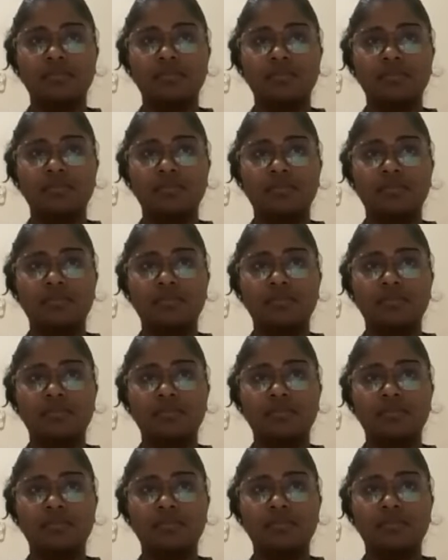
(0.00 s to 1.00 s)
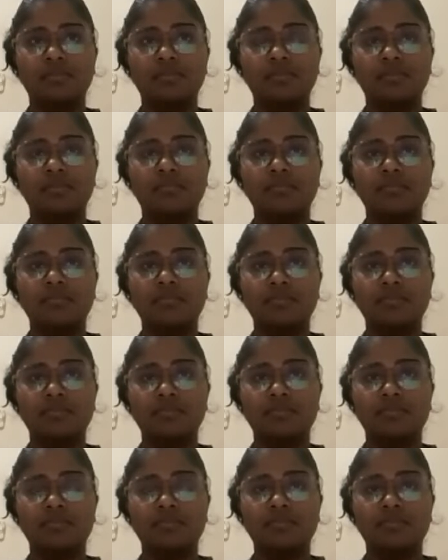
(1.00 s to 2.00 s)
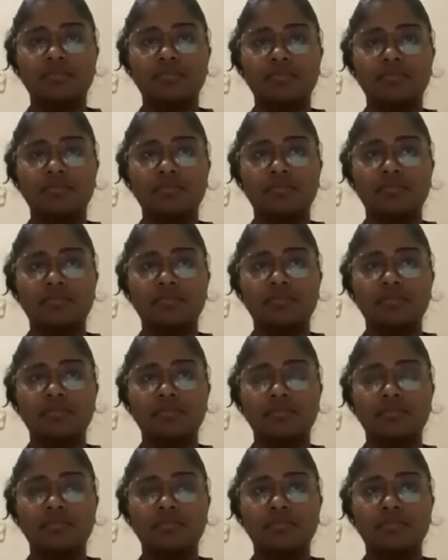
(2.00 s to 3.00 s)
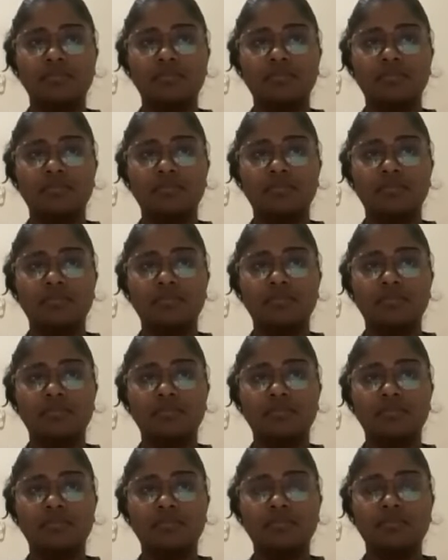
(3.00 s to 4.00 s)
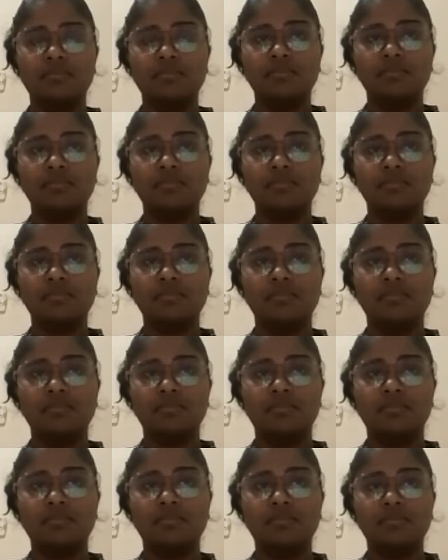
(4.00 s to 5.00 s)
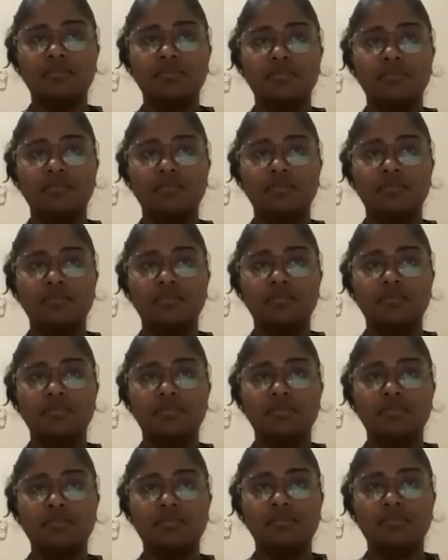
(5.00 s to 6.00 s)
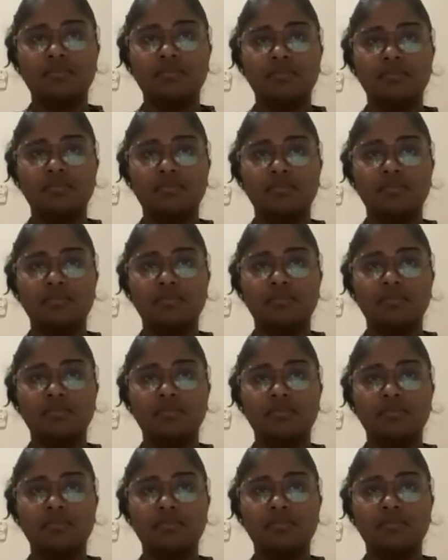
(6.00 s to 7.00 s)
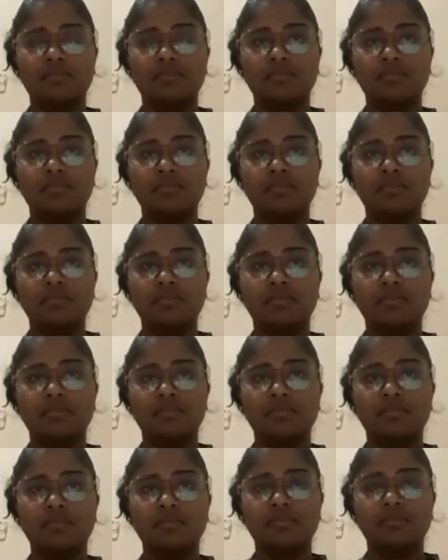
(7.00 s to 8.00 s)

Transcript: (silent)